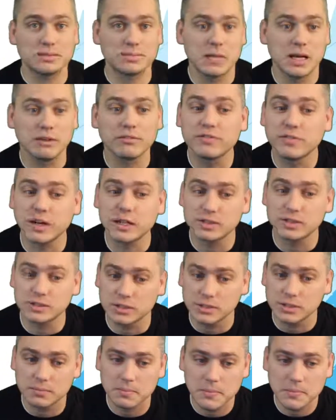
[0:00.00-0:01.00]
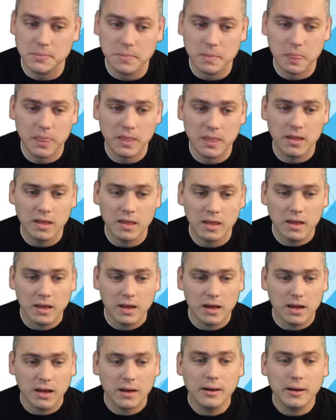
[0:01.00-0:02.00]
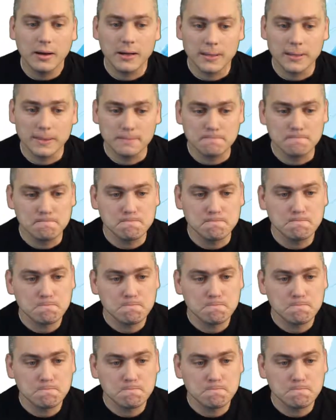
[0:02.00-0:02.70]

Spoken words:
a malfunction. When